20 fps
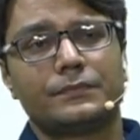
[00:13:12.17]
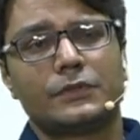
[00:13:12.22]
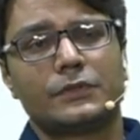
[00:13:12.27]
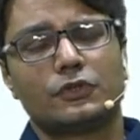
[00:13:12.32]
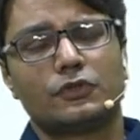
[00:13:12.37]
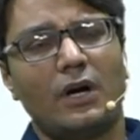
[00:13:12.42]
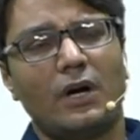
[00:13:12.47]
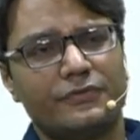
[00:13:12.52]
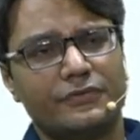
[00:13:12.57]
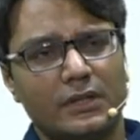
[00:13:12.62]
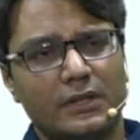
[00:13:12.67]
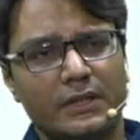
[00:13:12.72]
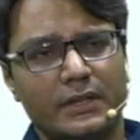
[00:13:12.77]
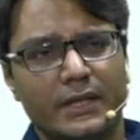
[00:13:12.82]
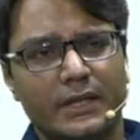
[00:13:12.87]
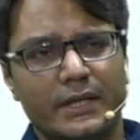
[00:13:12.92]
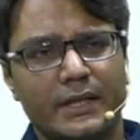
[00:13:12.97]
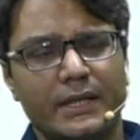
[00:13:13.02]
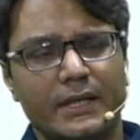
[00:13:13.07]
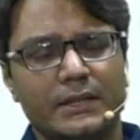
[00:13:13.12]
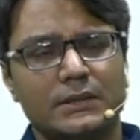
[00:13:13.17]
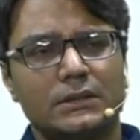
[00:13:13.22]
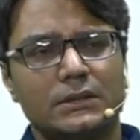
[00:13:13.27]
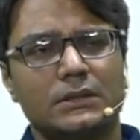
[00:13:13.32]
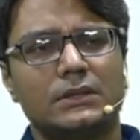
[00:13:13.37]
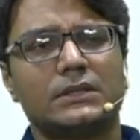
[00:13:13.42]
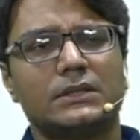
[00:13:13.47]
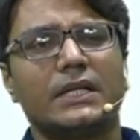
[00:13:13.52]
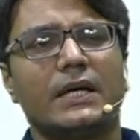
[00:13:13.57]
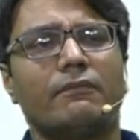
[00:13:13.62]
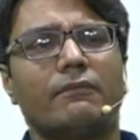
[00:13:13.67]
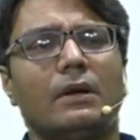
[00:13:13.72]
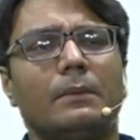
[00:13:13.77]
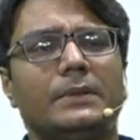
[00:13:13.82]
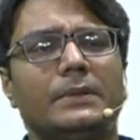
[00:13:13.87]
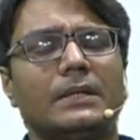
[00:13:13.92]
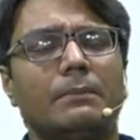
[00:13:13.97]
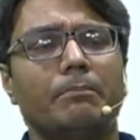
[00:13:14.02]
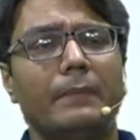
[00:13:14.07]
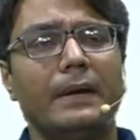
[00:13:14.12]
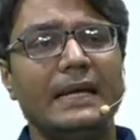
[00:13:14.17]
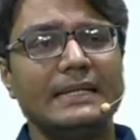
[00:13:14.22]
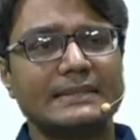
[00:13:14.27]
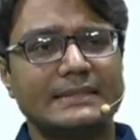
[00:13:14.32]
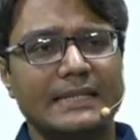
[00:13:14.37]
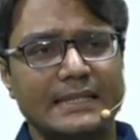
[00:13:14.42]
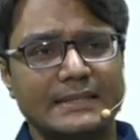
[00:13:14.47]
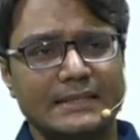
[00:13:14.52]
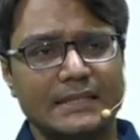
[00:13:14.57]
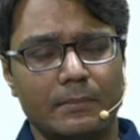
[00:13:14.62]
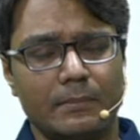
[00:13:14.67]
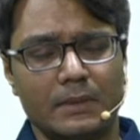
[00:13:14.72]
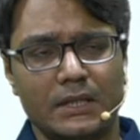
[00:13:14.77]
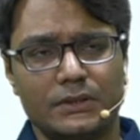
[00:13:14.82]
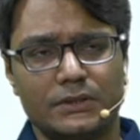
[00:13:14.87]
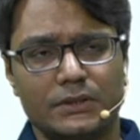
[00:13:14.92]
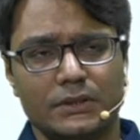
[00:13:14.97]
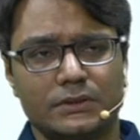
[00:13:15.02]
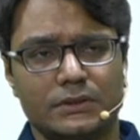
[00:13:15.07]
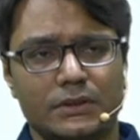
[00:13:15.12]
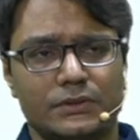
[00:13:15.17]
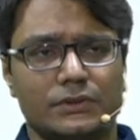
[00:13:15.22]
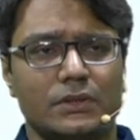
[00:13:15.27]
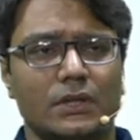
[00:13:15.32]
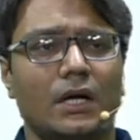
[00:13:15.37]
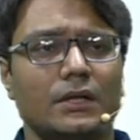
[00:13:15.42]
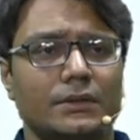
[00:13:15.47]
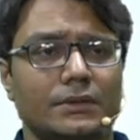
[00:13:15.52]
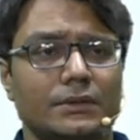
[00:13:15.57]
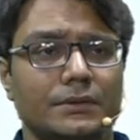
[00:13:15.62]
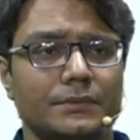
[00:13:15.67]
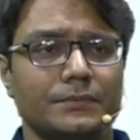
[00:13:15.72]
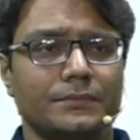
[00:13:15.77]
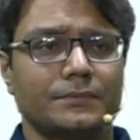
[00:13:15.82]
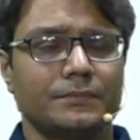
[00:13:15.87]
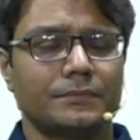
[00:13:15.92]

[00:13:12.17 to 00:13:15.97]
So after 100 days, there will be the mains examinations start.